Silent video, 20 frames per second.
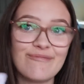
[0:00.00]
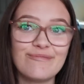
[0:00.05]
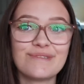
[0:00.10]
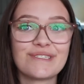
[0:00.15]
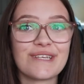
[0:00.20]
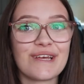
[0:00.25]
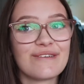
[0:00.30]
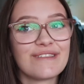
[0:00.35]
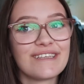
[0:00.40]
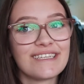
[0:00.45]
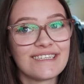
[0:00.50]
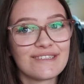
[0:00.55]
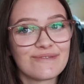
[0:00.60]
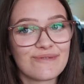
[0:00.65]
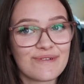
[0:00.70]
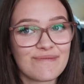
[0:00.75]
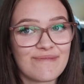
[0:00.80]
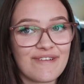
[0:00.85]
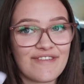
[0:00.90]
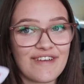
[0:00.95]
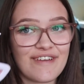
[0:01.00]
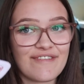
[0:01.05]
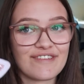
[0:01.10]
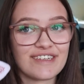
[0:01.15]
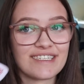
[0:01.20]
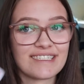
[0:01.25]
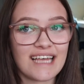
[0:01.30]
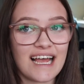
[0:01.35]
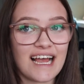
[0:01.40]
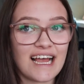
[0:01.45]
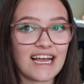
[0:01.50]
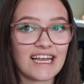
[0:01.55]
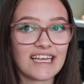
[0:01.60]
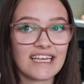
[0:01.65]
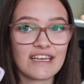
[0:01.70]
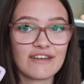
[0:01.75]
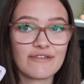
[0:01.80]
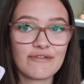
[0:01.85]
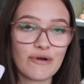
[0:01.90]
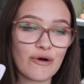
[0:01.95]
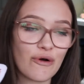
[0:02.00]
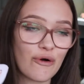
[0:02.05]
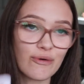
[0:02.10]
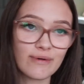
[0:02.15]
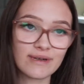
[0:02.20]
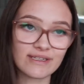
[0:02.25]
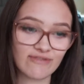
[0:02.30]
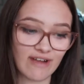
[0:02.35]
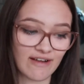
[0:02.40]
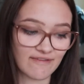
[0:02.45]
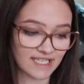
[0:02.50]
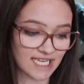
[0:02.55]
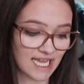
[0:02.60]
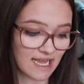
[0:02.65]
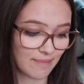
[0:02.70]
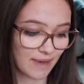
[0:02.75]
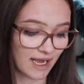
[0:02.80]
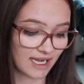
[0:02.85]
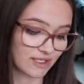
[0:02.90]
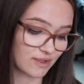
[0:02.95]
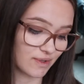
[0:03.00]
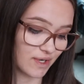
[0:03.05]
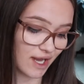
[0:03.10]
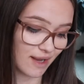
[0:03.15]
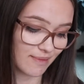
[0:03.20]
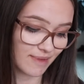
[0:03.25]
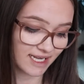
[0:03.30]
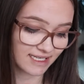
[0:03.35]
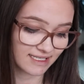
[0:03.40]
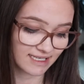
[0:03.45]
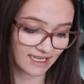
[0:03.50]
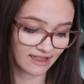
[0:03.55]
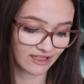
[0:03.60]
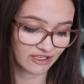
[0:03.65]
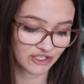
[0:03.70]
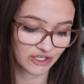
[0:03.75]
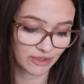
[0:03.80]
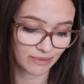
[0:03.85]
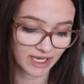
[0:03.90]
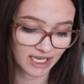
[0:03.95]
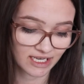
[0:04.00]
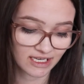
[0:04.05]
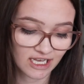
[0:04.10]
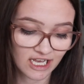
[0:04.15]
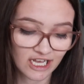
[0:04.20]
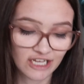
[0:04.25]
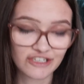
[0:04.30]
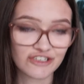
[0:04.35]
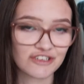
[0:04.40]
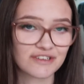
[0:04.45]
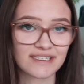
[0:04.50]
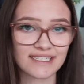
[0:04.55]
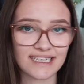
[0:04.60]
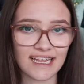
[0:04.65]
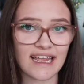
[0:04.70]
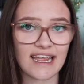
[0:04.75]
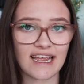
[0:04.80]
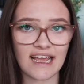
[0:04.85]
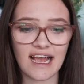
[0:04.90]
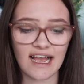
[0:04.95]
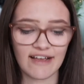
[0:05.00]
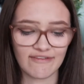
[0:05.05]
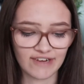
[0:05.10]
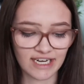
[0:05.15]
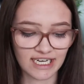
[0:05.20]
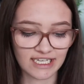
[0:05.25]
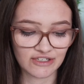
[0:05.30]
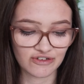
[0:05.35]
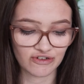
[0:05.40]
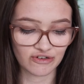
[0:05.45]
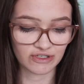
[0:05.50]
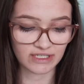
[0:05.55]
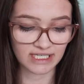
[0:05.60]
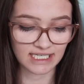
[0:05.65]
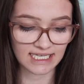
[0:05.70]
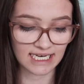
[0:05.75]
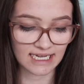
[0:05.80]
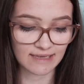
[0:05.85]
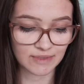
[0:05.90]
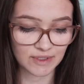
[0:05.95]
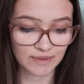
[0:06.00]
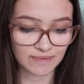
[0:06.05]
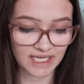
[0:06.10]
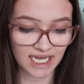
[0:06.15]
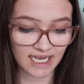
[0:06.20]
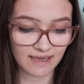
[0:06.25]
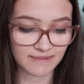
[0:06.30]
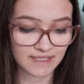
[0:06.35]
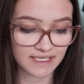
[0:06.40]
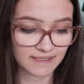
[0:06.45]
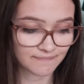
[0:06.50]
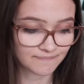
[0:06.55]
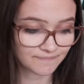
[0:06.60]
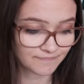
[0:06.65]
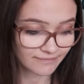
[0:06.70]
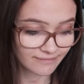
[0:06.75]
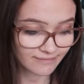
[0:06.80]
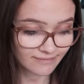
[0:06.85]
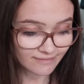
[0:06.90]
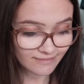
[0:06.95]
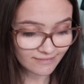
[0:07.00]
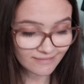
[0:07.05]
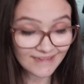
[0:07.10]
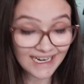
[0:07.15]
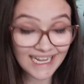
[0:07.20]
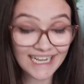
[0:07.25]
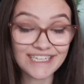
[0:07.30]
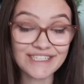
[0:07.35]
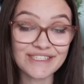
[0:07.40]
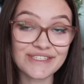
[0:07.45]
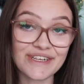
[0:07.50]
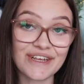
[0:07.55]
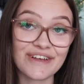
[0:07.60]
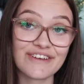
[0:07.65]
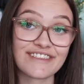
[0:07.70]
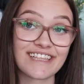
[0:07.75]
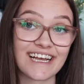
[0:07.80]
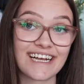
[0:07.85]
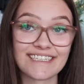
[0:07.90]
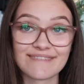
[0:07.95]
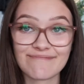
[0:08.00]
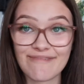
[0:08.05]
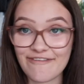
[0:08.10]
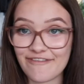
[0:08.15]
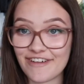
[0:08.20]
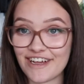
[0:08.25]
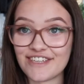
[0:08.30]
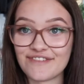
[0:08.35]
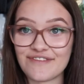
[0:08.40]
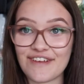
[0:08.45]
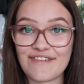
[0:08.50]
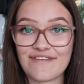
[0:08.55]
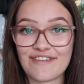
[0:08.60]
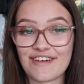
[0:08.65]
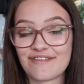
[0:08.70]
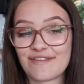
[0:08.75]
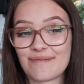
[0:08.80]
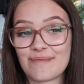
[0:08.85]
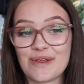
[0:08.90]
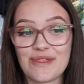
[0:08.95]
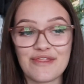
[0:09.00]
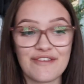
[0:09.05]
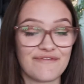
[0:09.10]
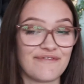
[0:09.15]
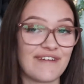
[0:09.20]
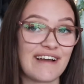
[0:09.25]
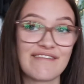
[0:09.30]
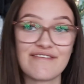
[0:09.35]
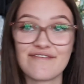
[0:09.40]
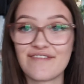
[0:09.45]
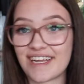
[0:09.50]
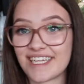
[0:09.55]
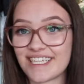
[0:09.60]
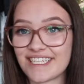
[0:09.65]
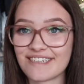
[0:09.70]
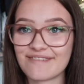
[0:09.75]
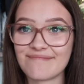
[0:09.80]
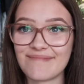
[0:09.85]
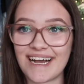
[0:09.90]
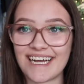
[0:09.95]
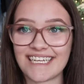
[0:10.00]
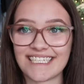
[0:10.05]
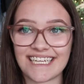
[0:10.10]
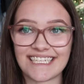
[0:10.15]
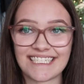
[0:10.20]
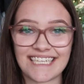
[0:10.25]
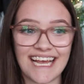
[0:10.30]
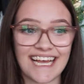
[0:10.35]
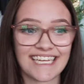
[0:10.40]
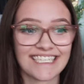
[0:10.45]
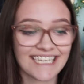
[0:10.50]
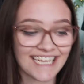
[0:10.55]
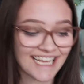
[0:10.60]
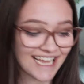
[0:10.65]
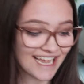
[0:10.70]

So this is one of my favourites. I always gravitate back to an eye mask in the summer just because I really struggle to sleep sometimes. And so that is my first favourite of the month. Very random, as I said,